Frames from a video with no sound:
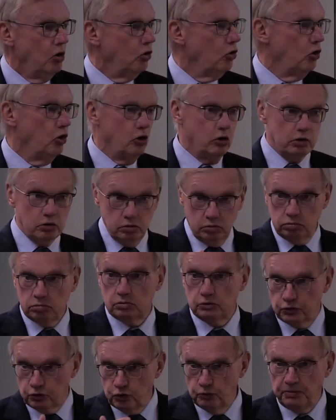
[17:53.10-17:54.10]
or
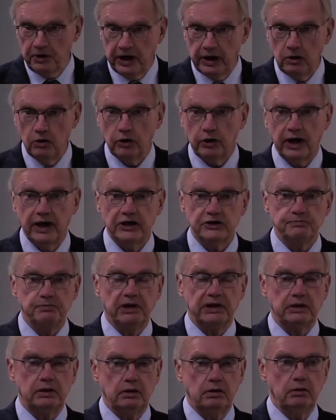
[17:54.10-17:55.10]
to bring a case,
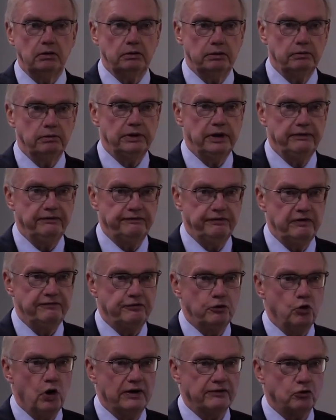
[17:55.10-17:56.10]
but
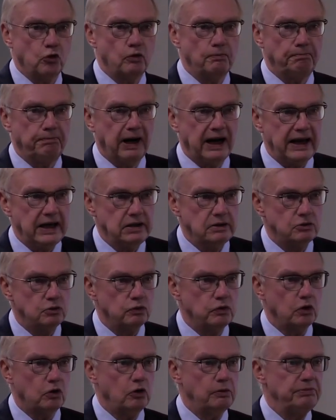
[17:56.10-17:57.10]
if you have complained to
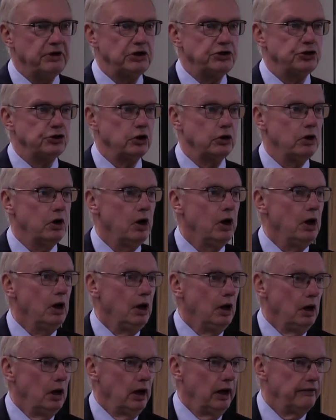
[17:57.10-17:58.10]
the commission
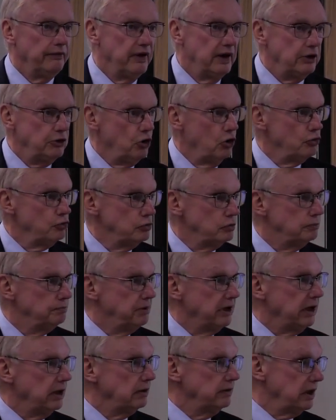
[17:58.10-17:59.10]
and they don't
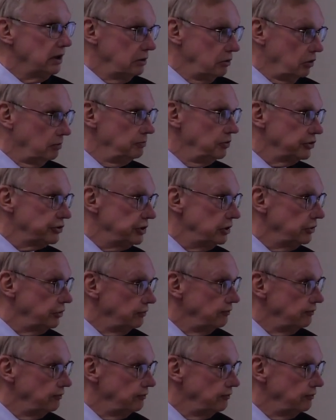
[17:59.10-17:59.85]
bring, then obviously